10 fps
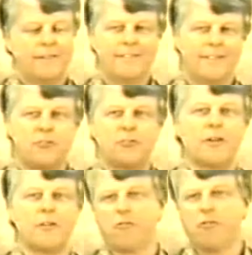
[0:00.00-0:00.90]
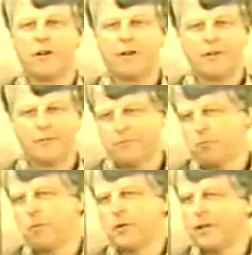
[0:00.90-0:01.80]
That's not fair,
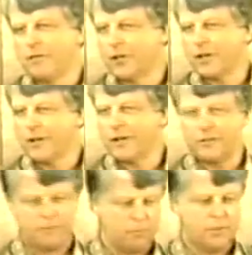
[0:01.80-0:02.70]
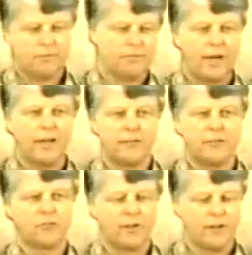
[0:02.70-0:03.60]
probably not even kind, but I had to
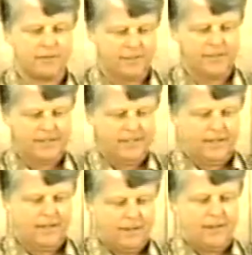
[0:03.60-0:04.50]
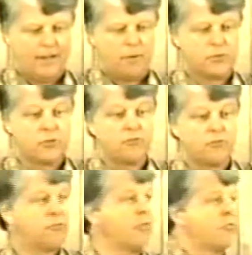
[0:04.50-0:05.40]
say it. I mean,
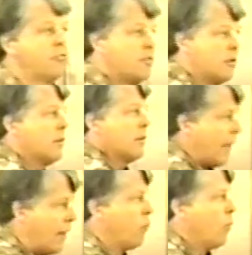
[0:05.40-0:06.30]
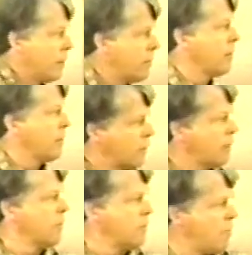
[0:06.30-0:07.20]
Jesus just didn't have one
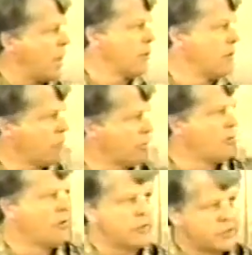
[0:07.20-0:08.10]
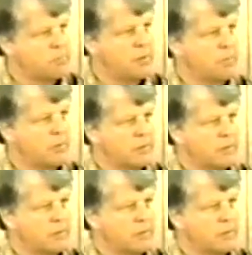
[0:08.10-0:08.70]
method for all these people.